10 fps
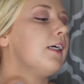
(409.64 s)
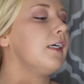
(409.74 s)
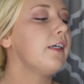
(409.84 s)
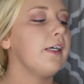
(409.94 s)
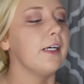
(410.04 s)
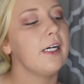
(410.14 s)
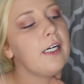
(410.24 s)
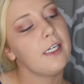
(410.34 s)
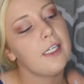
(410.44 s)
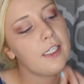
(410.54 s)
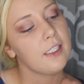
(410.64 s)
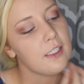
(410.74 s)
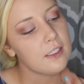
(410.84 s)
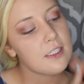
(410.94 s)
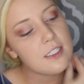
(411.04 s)

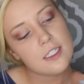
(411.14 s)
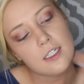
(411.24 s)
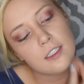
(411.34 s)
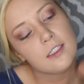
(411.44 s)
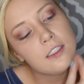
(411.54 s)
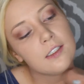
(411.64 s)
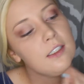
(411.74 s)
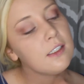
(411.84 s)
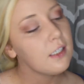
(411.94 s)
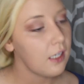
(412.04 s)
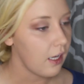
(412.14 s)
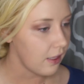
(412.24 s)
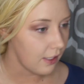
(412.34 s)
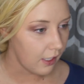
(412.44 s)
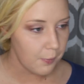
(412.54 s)
Alright, I
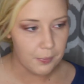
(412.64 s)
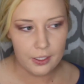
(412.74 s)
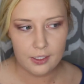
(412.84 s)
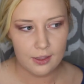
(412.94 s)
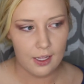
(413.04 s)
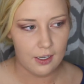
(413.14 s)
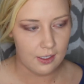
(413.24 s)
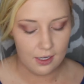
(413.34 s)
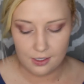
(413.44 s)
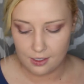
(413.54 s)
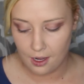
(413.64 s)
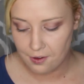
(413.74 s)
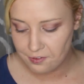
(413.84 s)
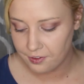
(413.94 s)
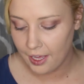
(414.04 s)
think I blended that in
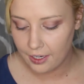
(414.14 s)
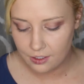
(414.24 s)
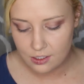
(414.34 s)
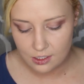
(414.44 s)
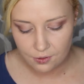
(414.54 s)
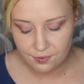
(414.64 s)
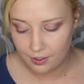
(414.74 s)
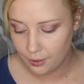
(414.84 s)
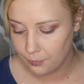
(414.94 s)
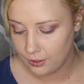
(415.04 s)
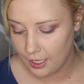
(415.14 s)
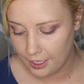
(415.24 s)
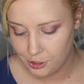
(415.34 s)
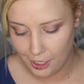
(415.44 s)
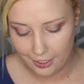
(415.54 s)
enough. Kind of looks a little funky with the
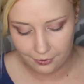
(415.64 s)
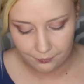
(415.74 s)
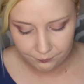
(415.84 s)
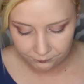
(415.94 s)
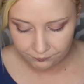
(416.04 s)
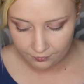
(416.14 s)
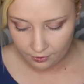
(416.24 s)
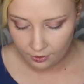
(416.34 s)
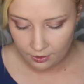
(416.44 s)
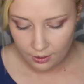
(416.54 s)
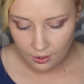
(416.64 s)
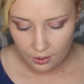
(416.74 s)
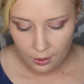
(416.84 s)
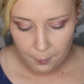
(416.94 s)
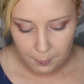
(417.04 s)
eyeshadow,
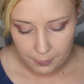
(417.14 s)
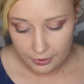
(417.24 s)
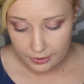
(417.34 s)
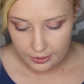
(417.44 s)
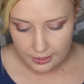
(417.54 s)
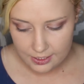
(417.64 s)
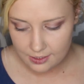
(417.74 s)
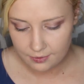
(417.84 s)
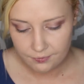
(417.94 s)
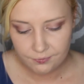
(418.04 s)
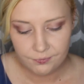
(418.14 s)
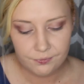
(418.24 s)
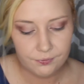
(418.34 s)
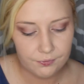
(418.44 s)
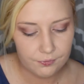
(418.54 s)
but
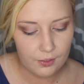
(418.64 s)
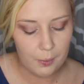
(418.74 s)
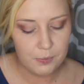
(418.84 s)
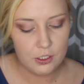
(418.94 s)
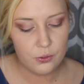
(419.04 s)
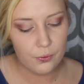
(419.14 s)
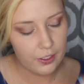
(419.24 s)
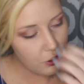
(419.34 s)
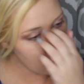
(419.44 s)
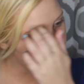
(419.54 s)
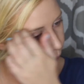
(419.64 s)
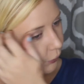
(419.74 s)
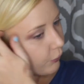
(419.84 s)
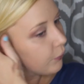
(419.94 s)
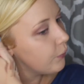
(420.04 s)
I'm just going
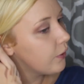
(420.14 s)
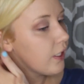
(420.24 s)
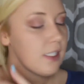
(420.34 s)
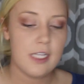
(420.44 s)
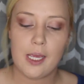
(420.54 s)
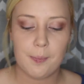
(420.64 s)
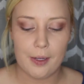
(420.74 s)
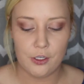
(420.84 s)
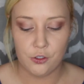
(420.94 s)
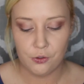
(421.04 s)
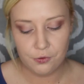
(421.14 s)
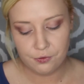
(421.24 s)
to take my new